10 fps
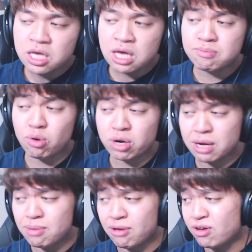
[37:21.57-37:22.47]
and point
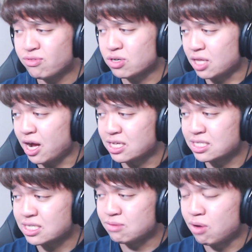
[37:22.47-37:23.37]
out my favorite
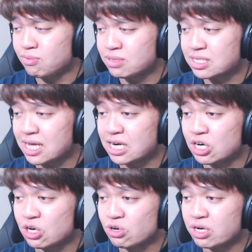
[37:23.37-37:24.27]
lines and moments that
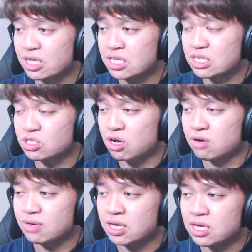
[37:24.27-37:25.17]
occurred in the
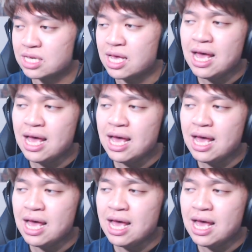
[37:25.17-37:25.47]
song, because